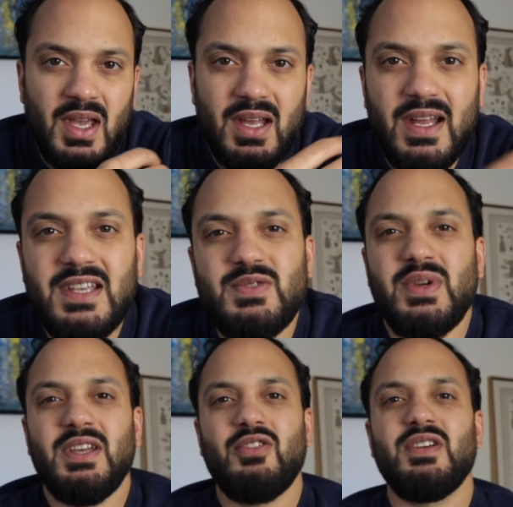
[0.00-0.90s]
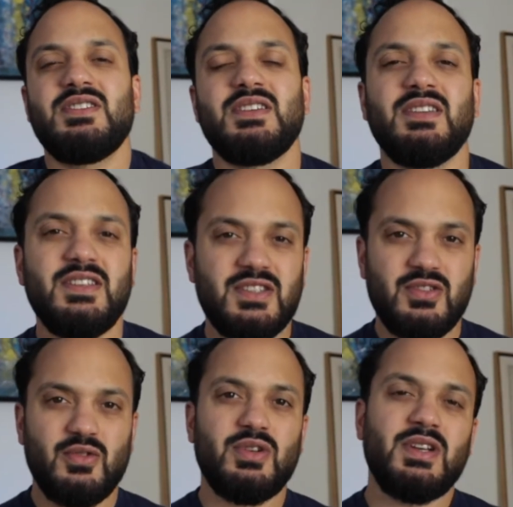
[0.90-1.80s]
And as we increasingly
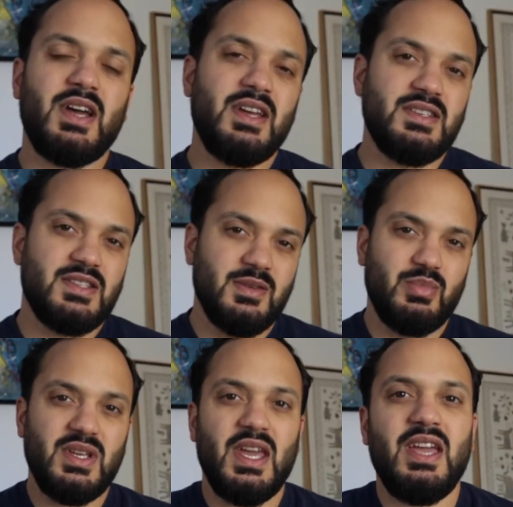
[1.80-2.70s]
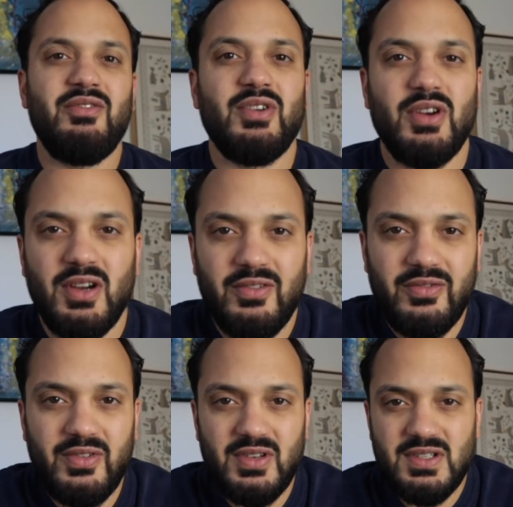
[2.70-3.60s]
scrutinize the behavior
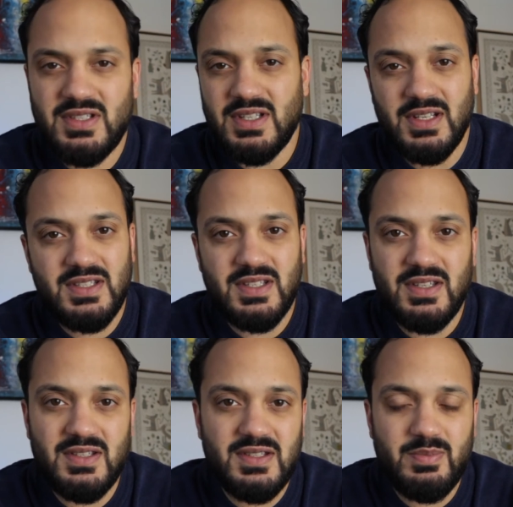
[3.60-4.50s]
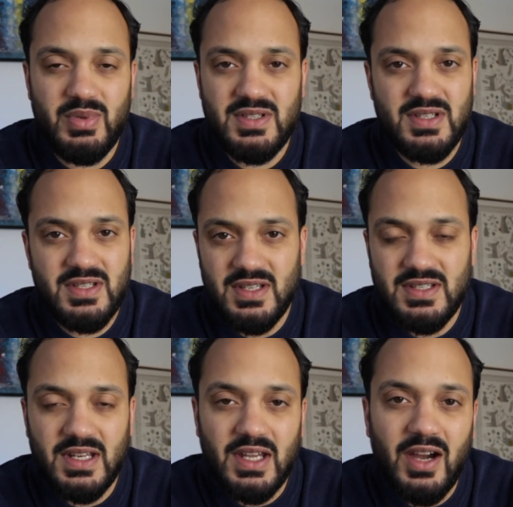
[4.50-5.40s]
of citizens,
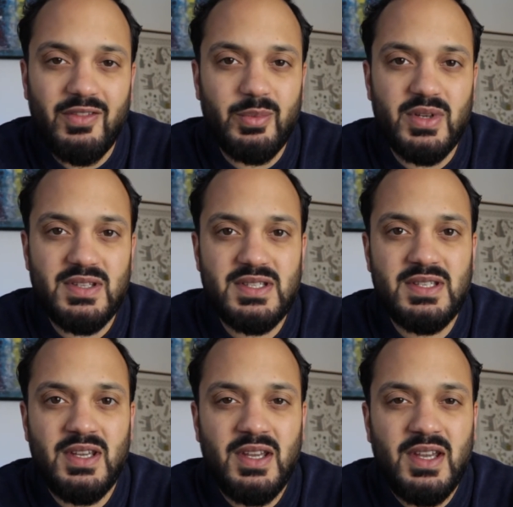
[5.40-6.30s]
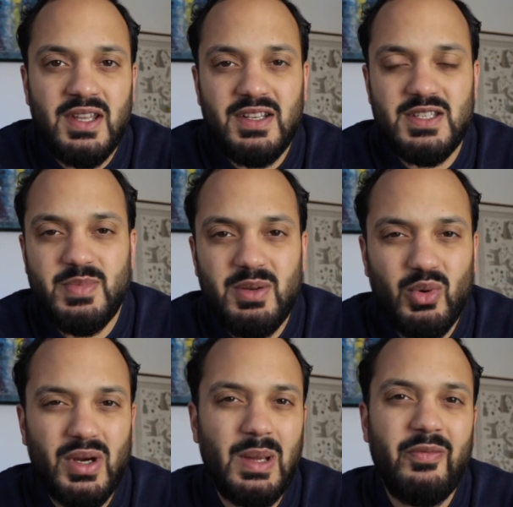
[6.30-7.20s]
businesses, and governments, there's been
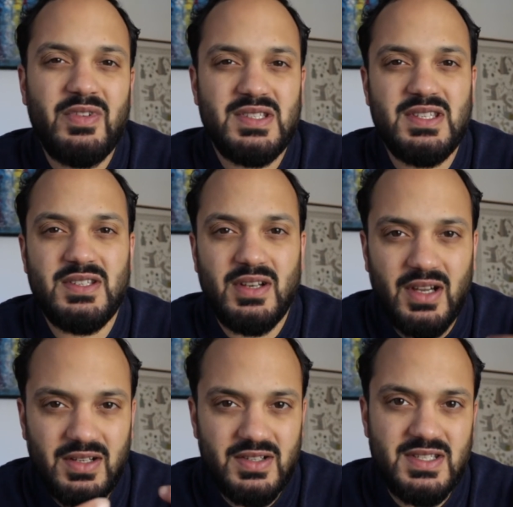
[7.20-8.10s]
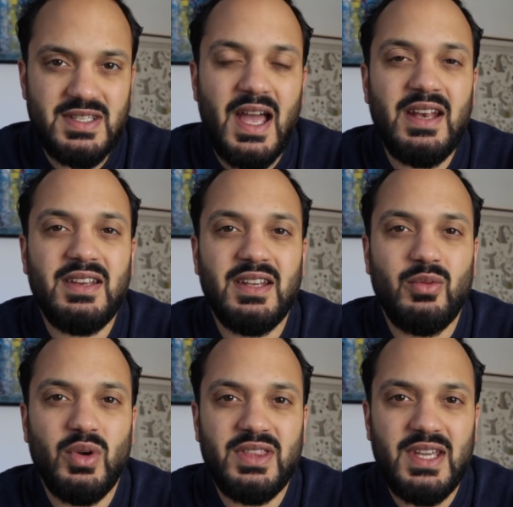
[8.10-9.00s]
more emphasis on
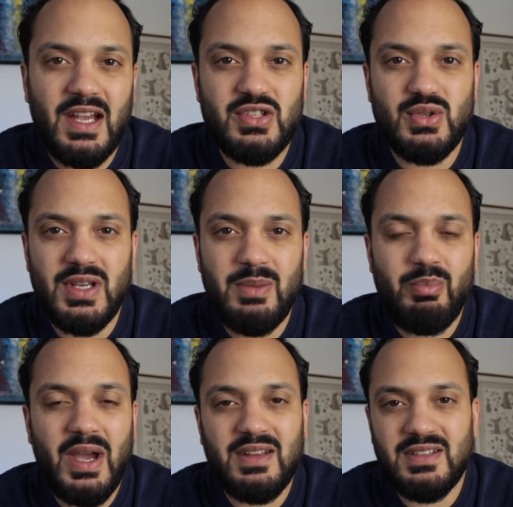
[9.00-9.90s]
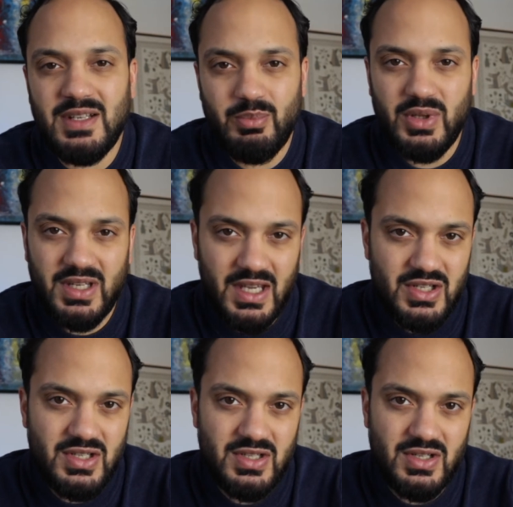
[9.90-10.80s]
understanding what the actual impact and
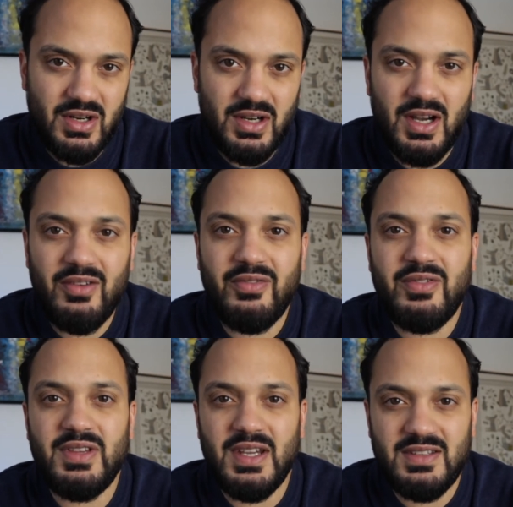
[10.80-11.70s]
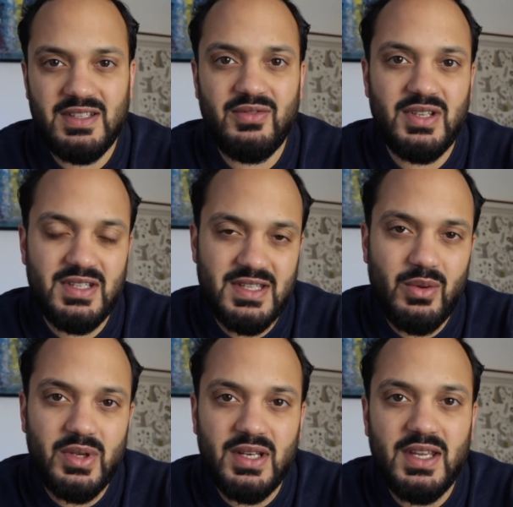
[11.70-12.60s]
implications are of the activities
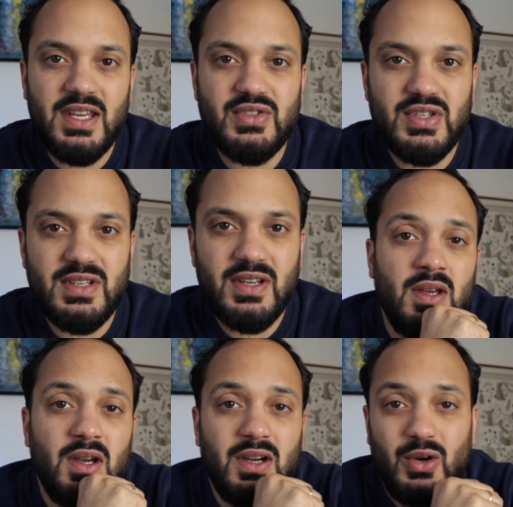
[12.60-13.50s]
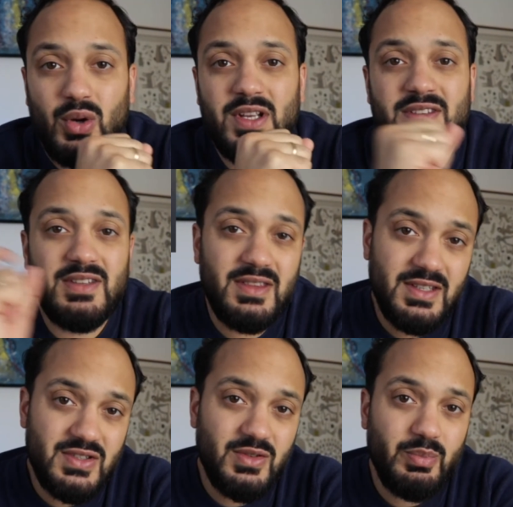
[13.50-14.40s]
that we engage in. According to
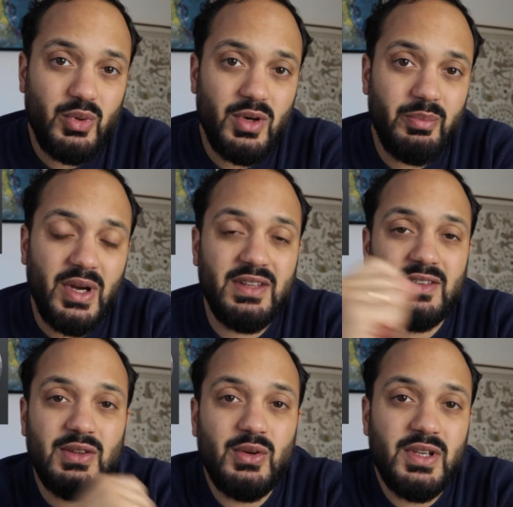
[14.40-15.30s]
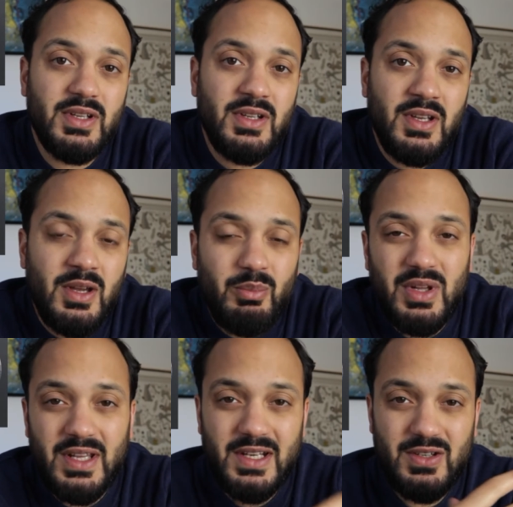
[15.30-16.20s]
this report by Deloitte,
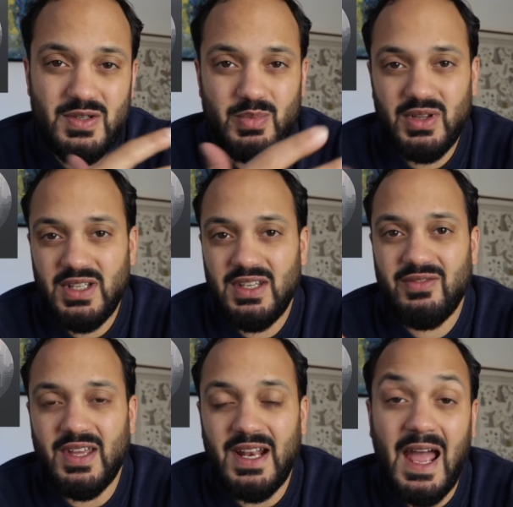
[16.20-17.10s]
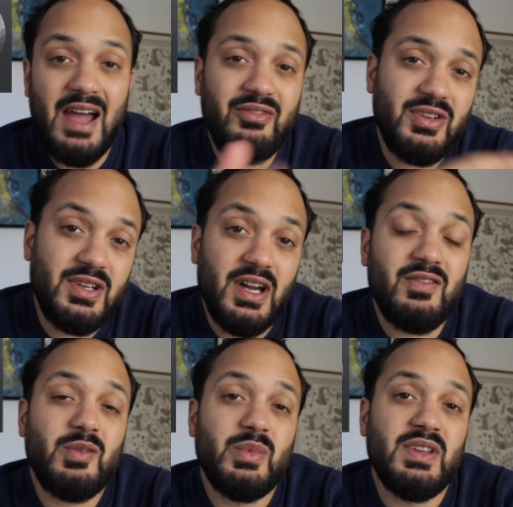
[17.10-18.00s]
millennials believe that after
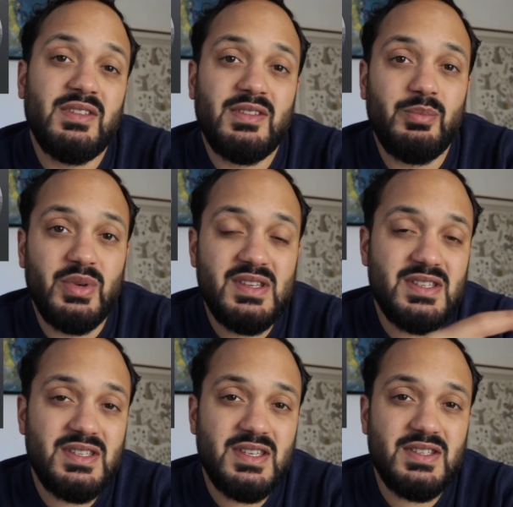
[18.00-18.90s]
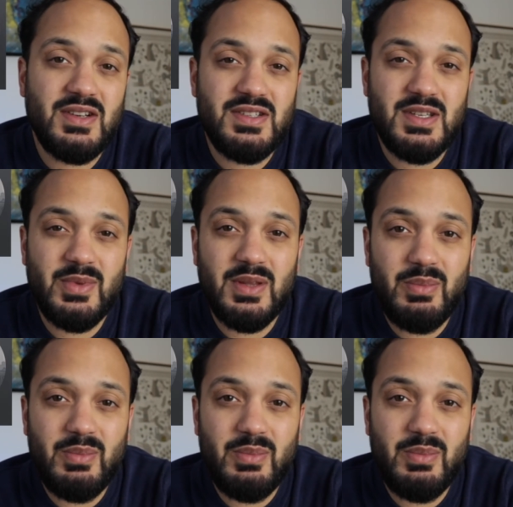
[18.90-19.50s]
governments, businesses are some of the